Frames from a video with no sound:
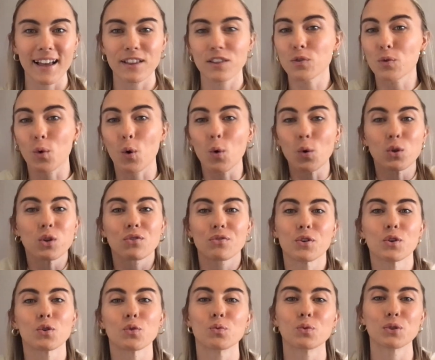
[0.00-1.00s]
All of
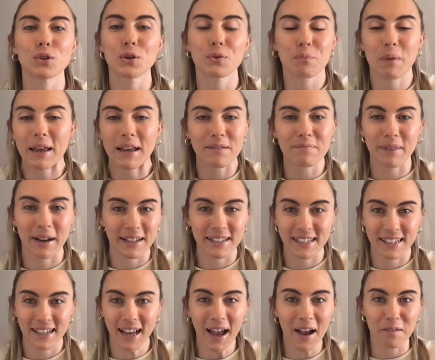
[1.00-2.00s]
you wouldn't be in my
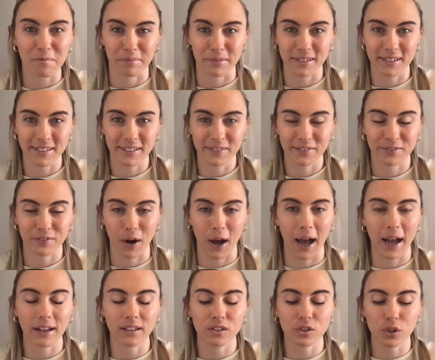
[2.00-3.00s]
DMs,
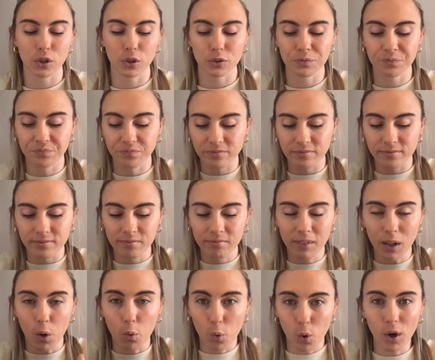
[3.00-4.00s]
right? So
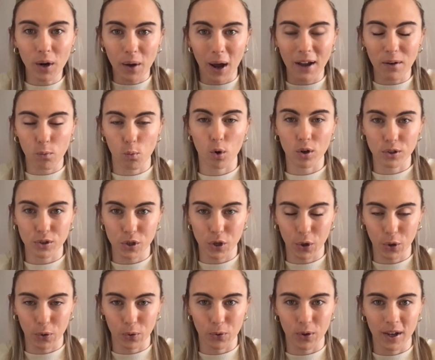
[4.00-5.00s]
what I want
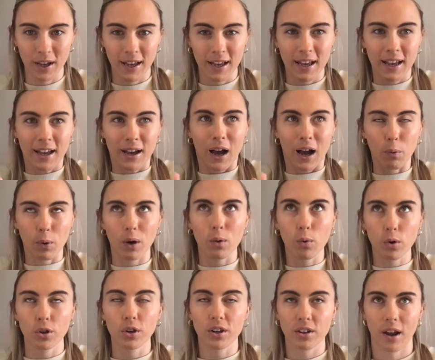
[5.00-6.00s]
you
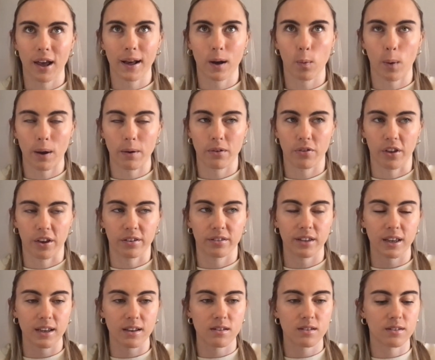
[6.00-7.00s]
to take away with this
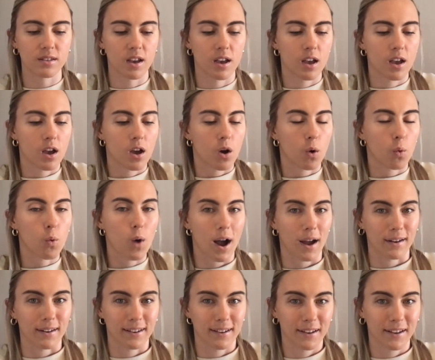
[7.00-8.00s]
is,
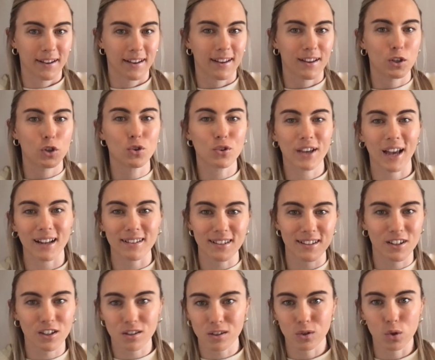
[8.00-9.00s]
one, you get to
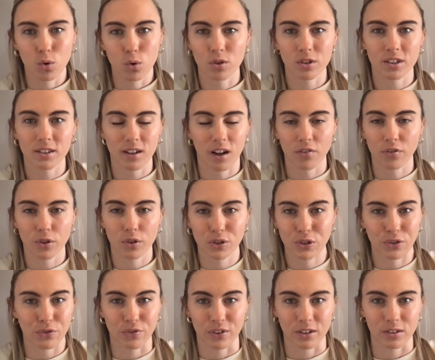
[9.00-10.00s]
just launch stuff because
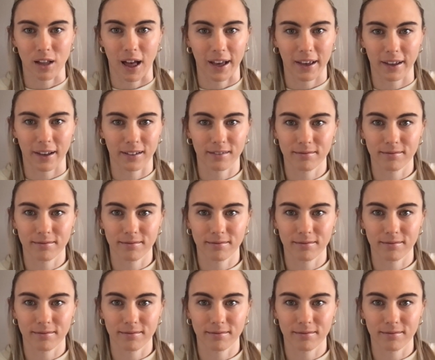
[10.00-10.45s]
you feel like it.